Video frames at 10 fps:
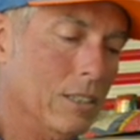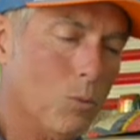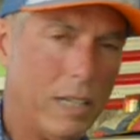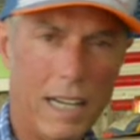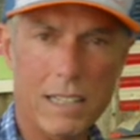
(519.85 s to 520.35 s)

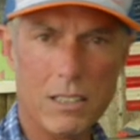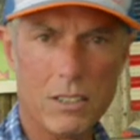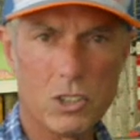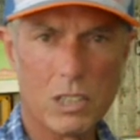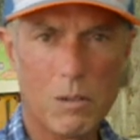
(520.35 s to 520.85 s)
We got into
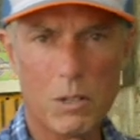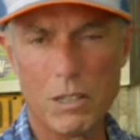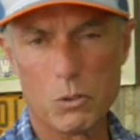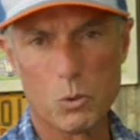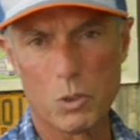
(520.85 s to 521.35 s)
the summer.
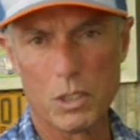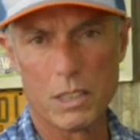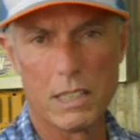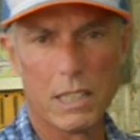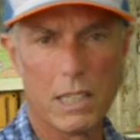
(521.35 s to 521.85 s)
It was
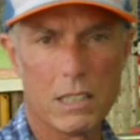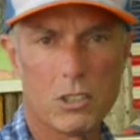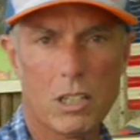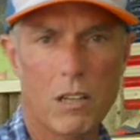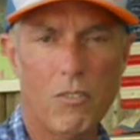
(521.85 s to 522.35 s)
really uh,
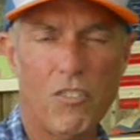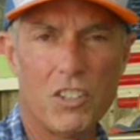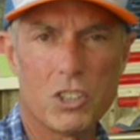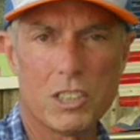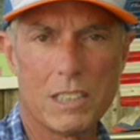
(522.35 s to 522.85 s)
tough
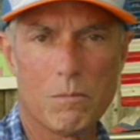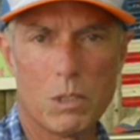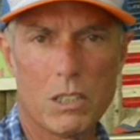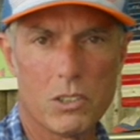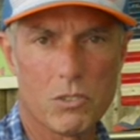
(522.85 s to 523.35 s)
fishing
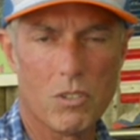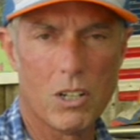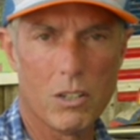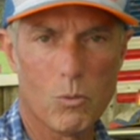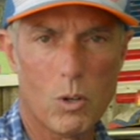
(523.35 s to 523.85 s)
because of
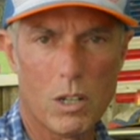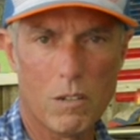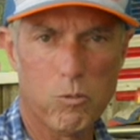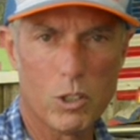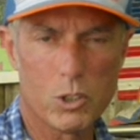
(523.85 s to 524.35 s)
all the
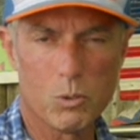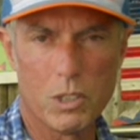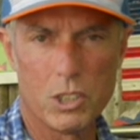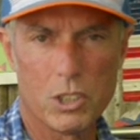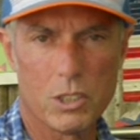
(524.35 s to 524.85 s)
water
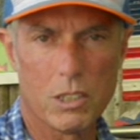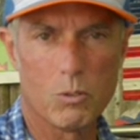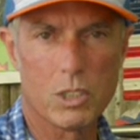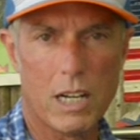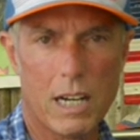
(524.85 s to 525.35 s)
fluctuation. It
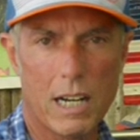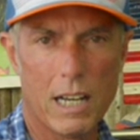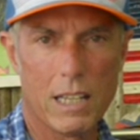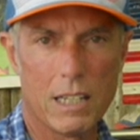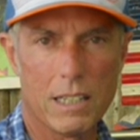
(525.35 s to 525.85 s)
was
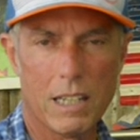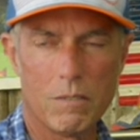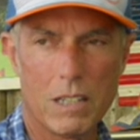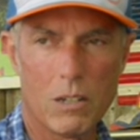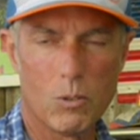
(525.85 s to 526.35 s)
high and then it
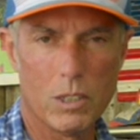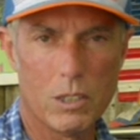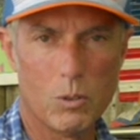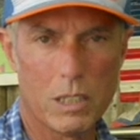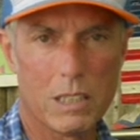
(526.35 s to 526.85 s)
came down really
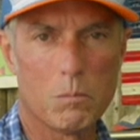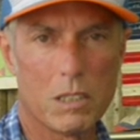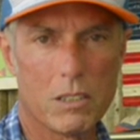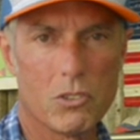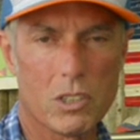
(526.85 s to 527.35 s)
quickly
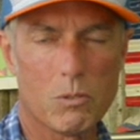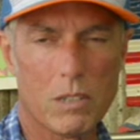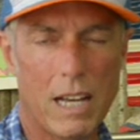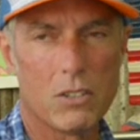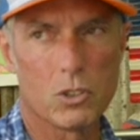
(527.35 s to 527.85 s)
because they
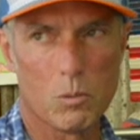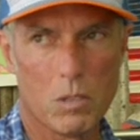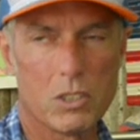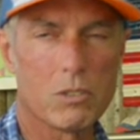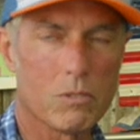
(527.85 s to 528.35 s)
had so
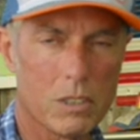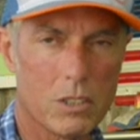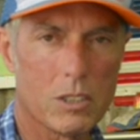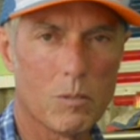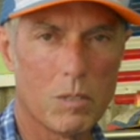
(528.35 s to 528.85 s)
much and
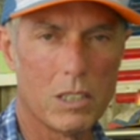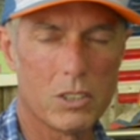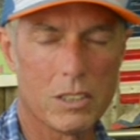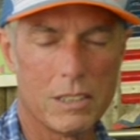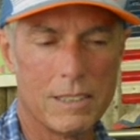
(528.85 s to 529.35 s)
released so
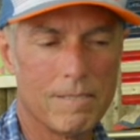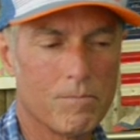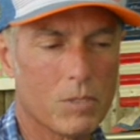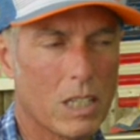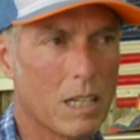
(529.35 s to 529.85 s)
much.
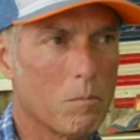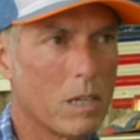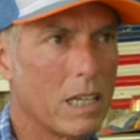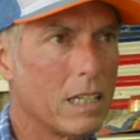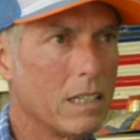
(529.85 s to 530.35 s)
And it
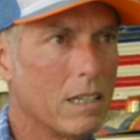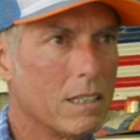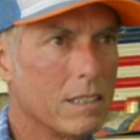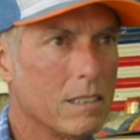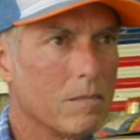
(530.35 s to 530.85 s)
made
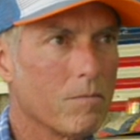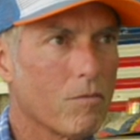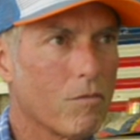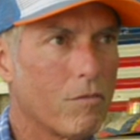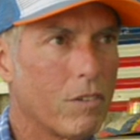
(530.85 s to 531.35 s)
um,
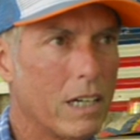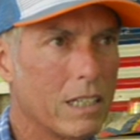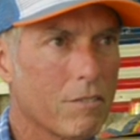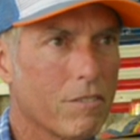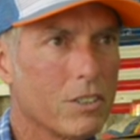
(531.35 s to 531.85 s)

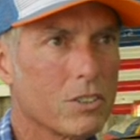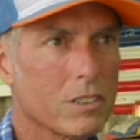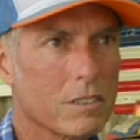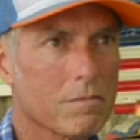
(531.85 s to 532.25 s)
finding fish